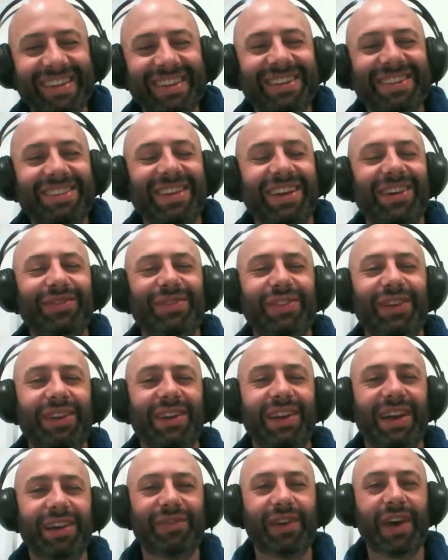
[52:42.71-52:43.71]
Well, fair
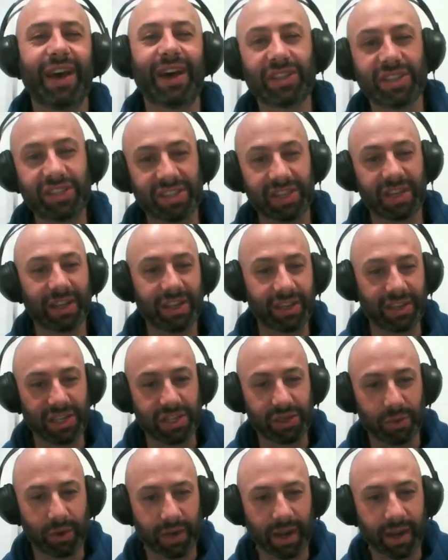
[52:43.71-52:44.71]
enough. Jacinta,
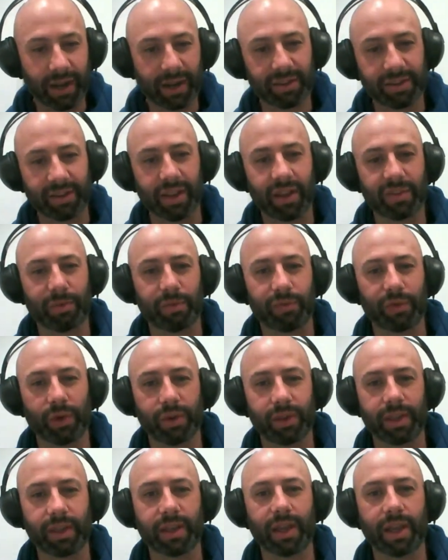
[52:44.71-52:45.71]
did you want to add anything else before
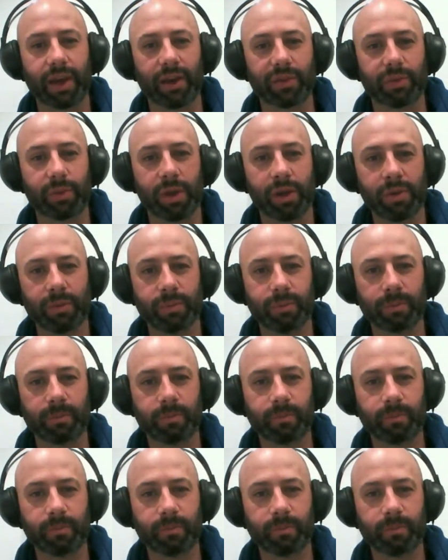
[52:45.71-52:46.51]
I let you go as well?